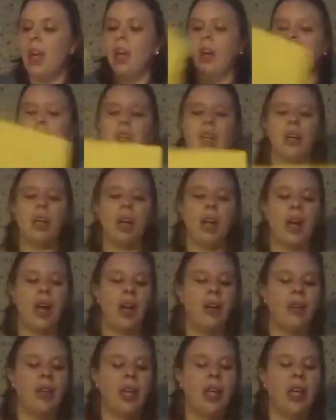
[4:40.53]
You're going to
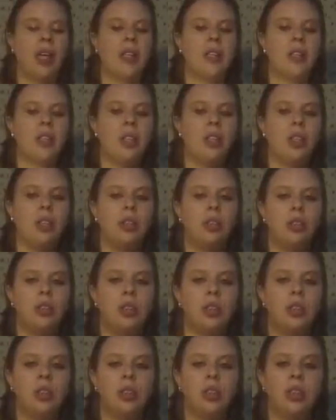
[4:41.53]
have the kids
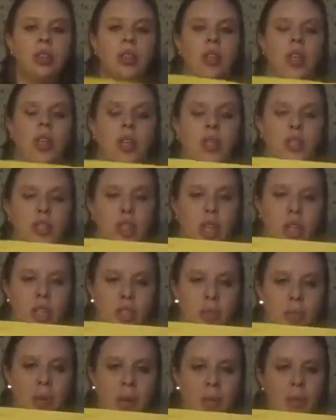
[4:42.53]
choose
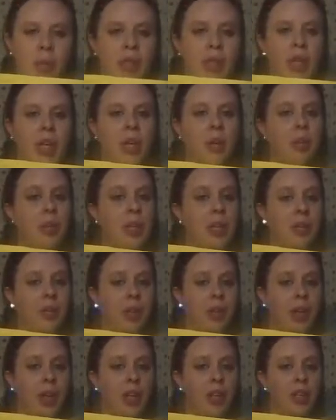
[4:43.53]
construction paper. They can be
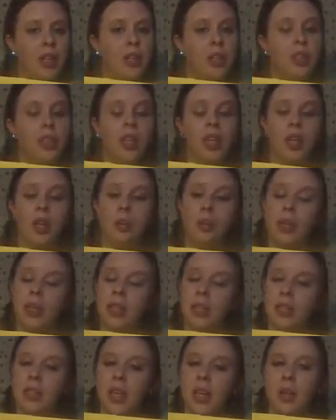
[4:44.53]
different colors. They can be
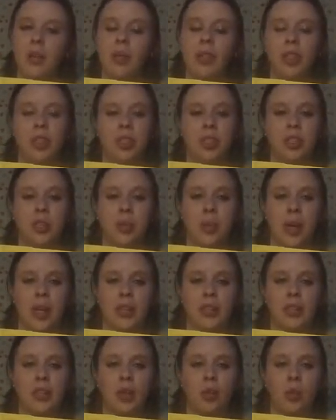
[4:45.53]
the same. It just
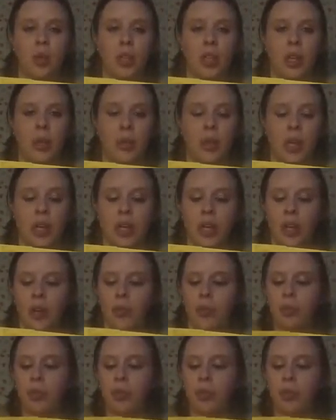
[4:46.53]
depends on what they want to do.